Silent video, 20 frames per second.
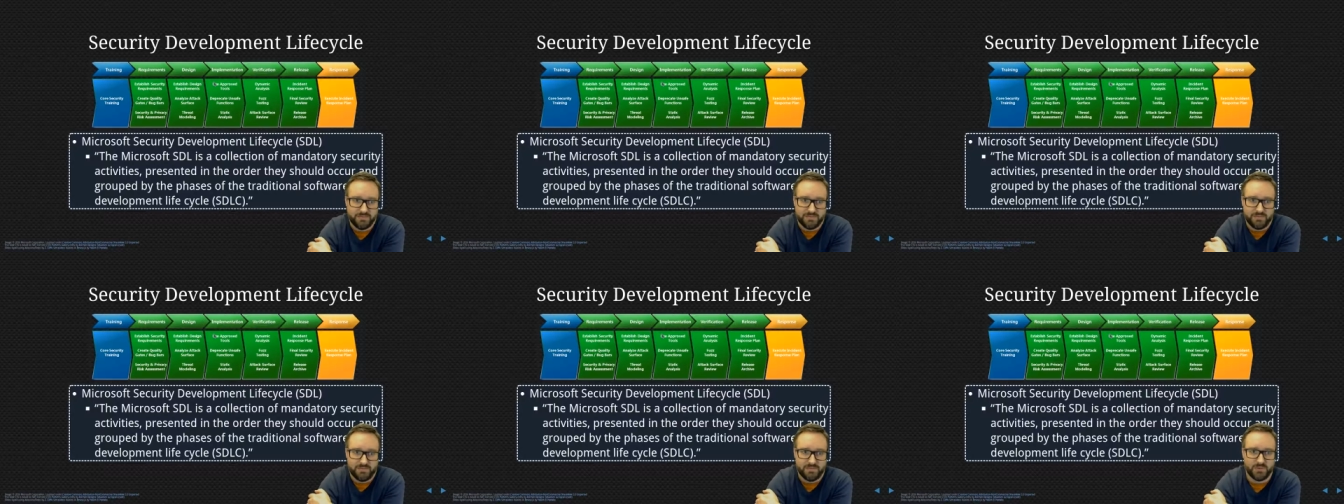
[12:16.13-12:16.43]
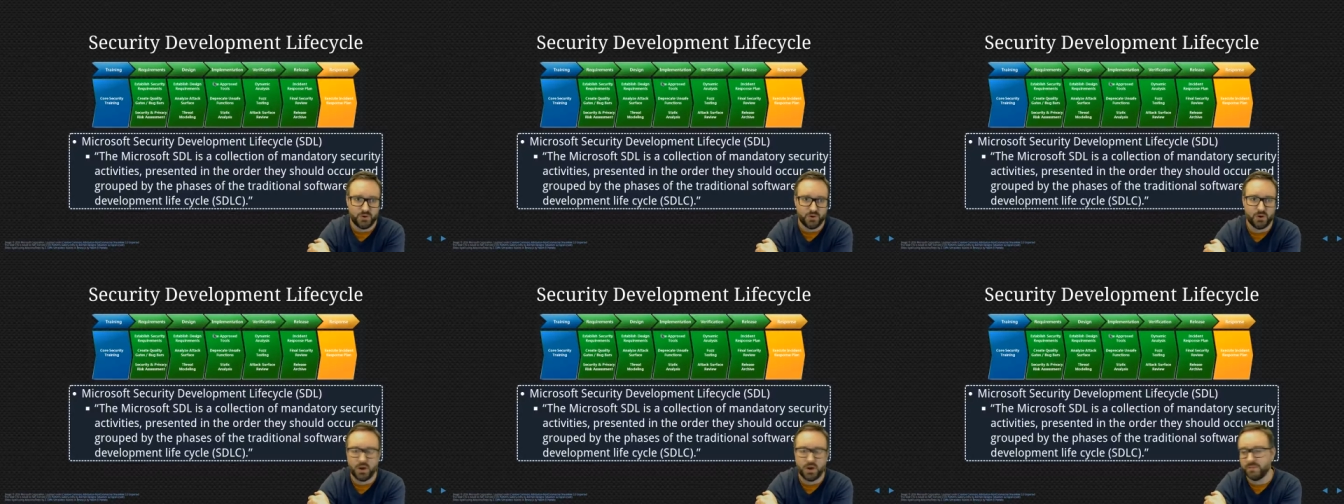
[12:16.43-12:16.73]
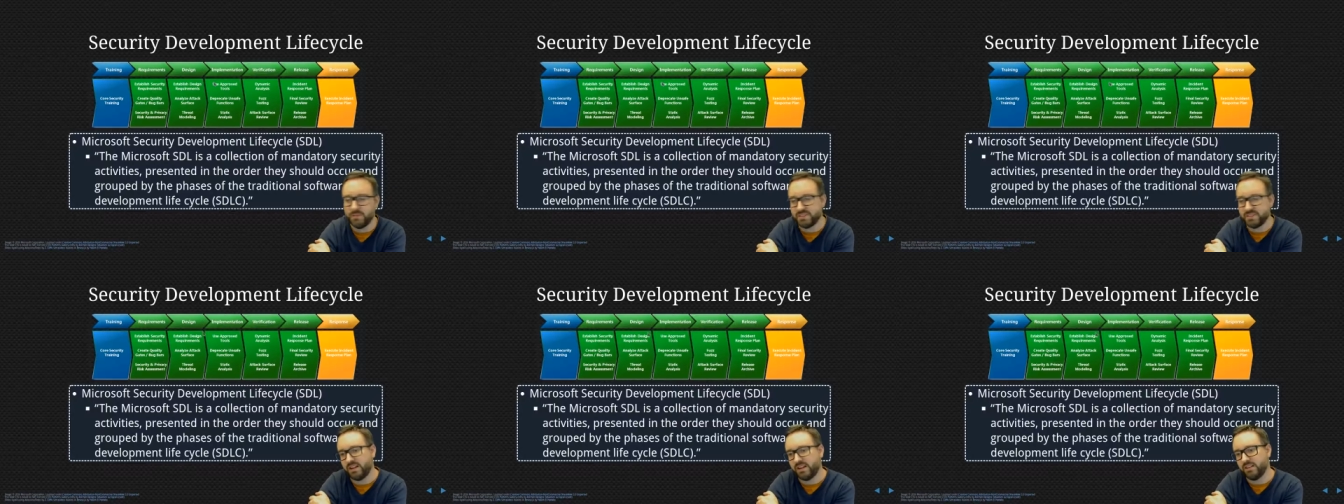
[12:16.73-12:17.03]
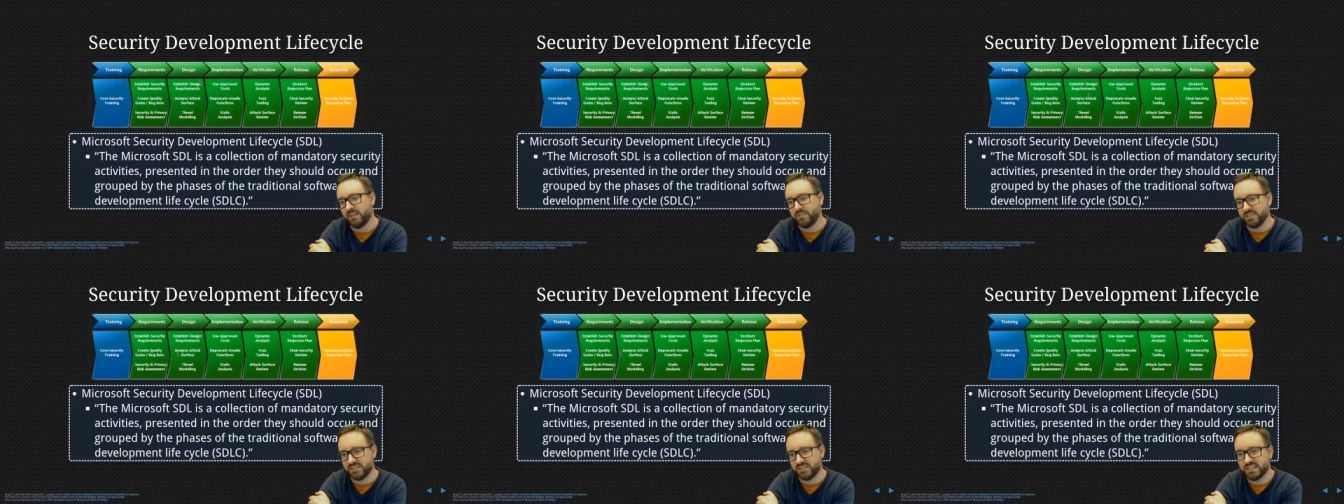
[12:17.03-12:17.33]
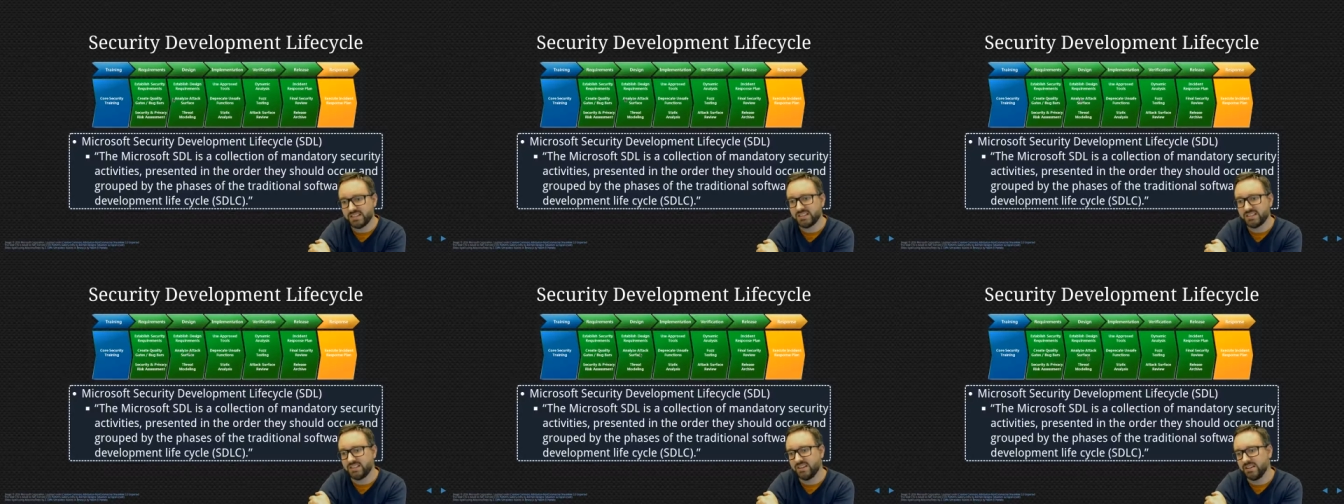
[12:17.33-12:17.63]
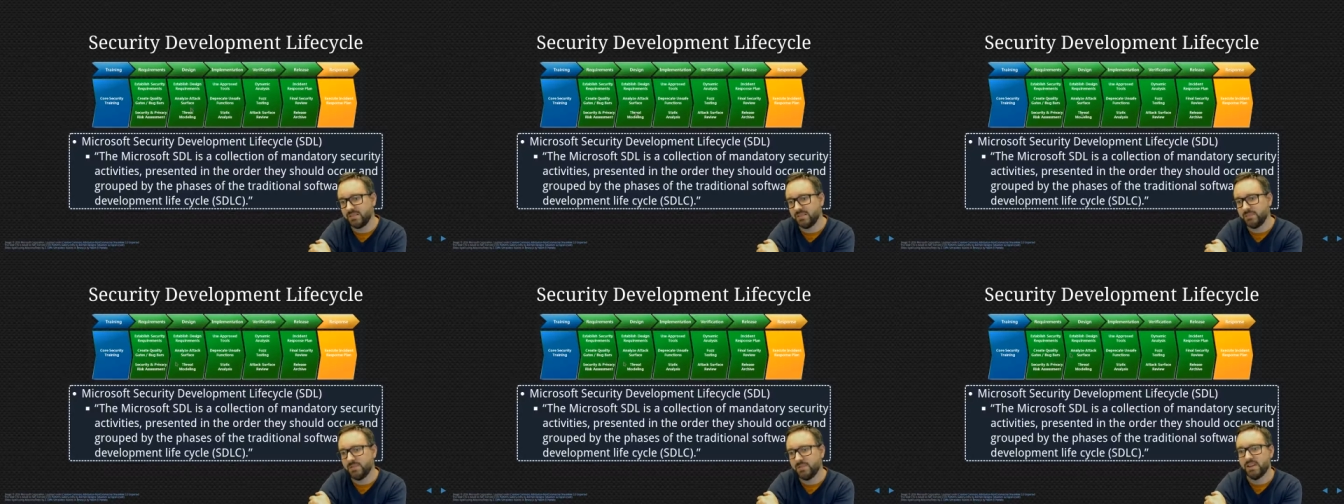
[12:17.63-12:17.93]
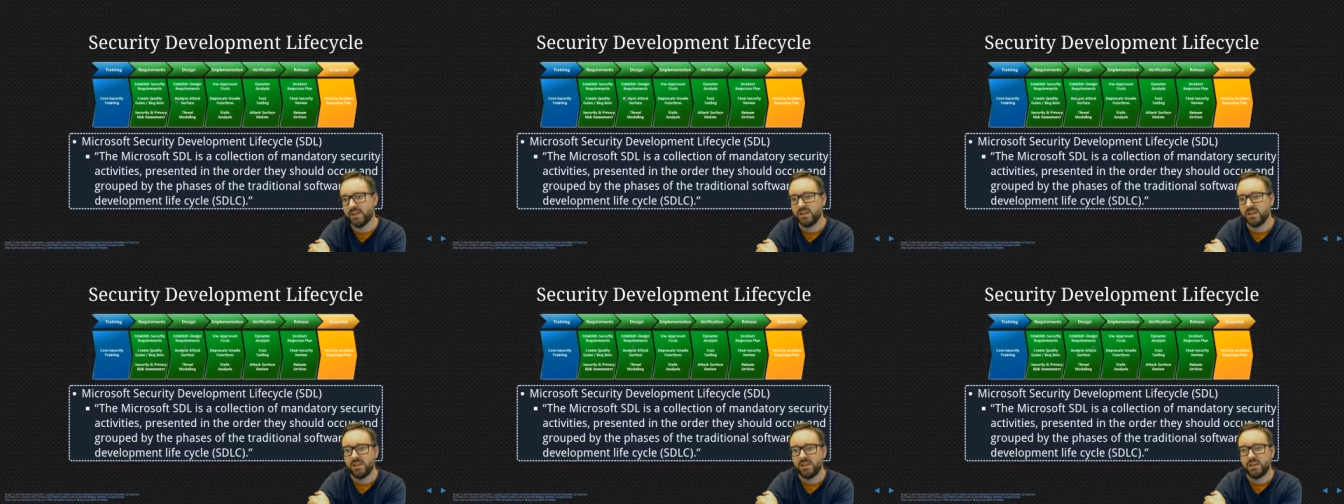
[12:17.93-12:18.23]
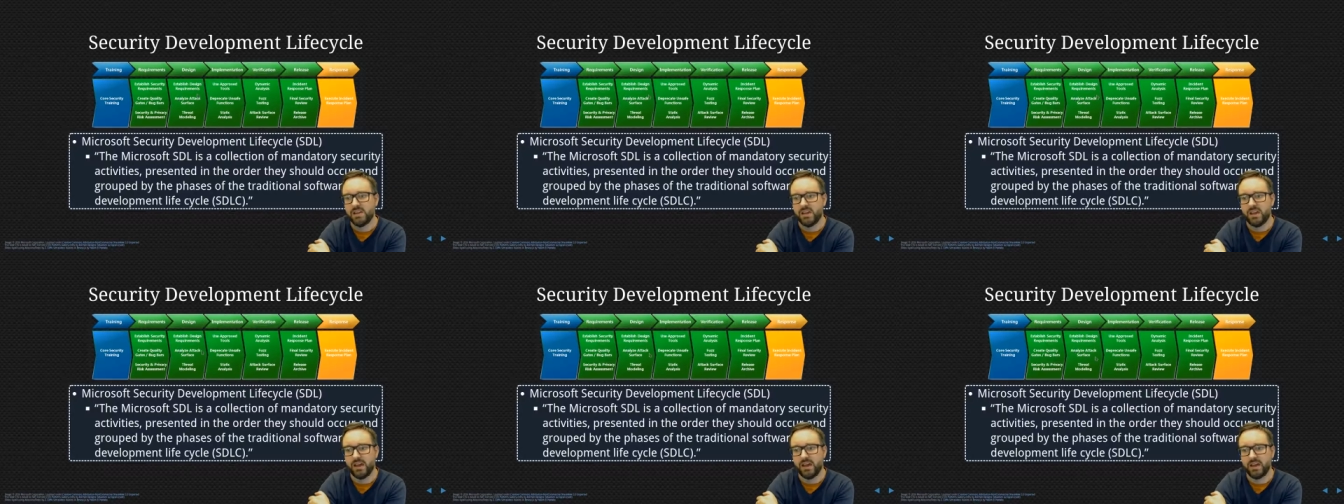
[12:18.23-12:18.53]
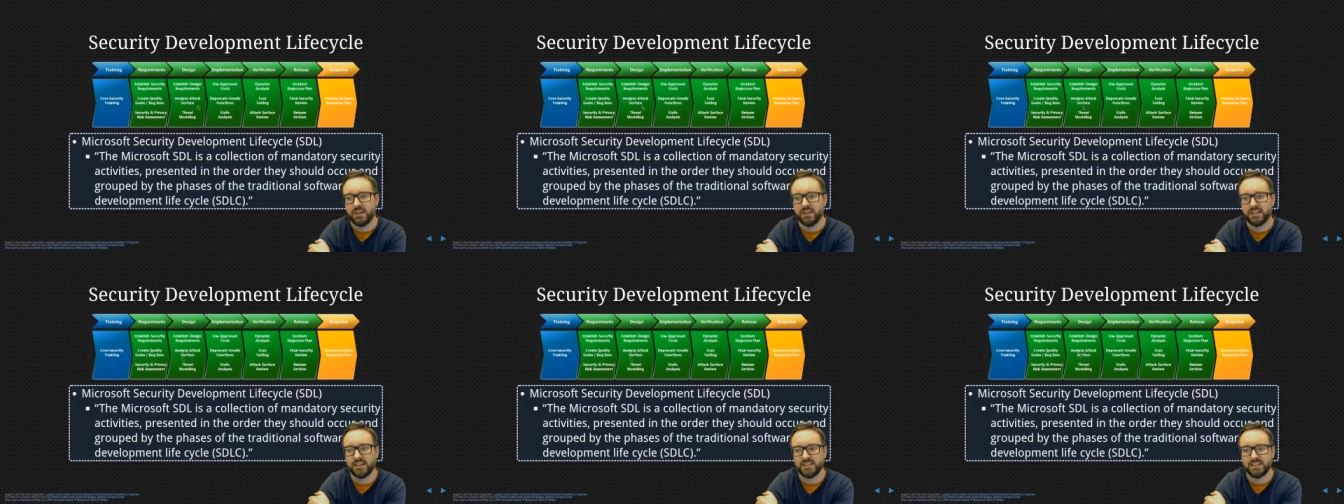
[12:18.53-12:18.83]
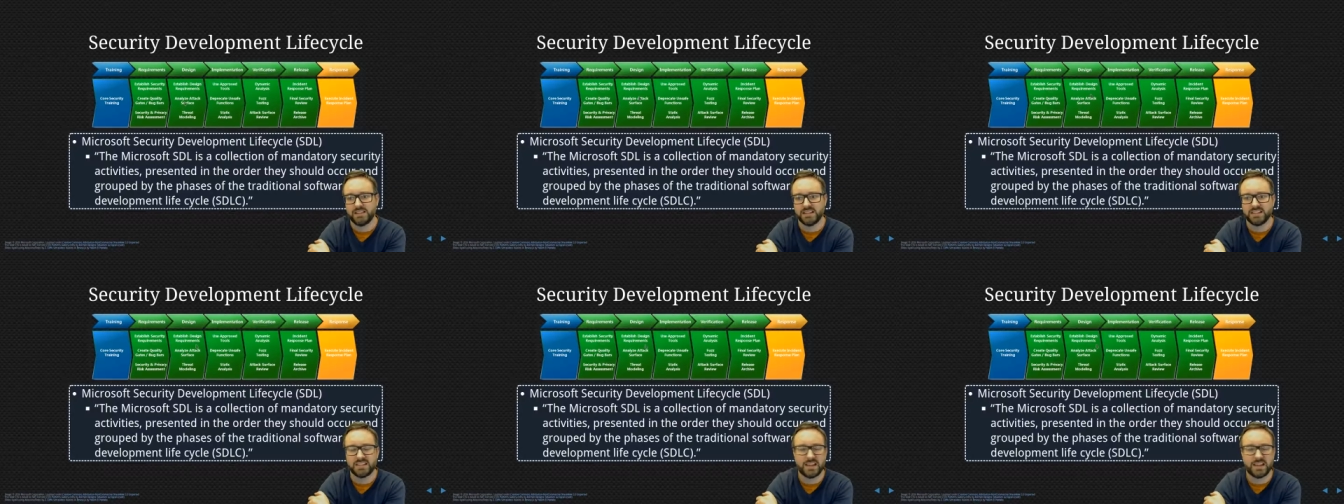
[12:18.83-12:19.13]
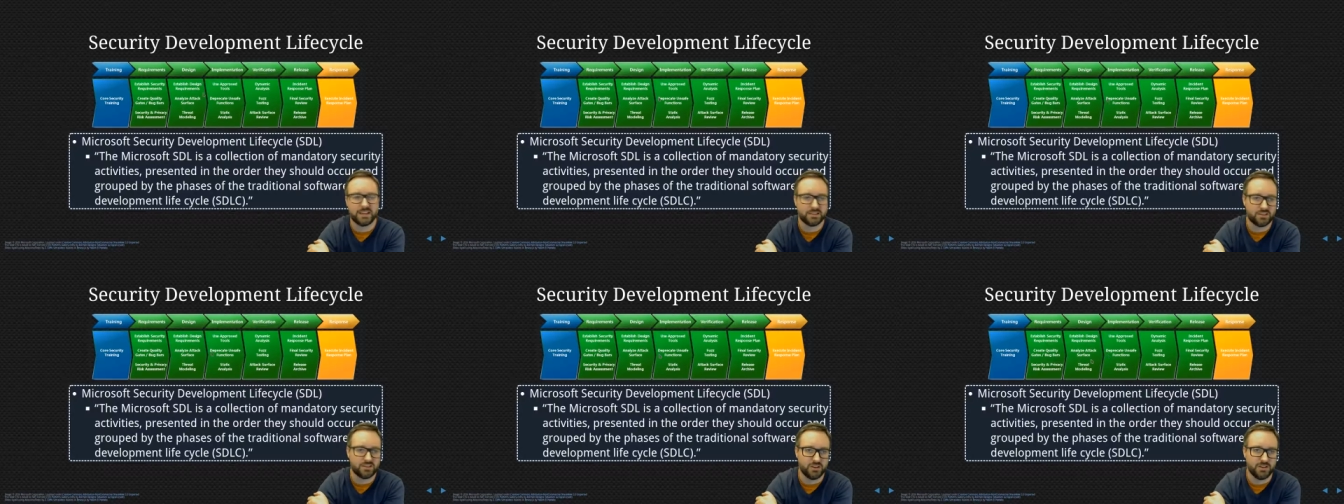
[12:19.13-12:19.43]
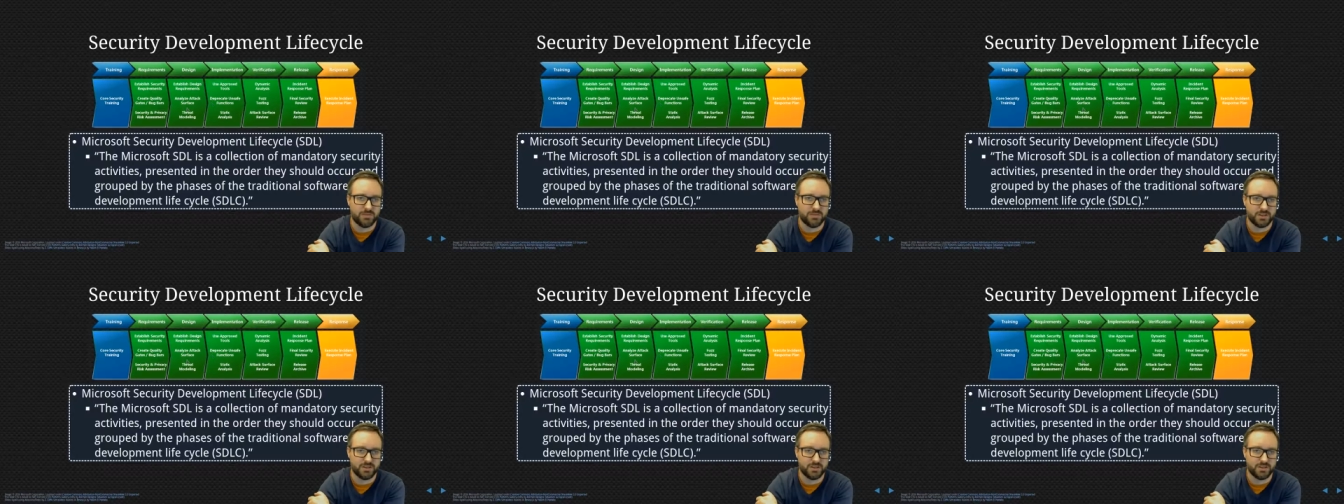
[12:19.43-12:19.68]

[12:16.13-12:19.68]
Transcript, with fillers: requirements are of the system, analyzing attack surface,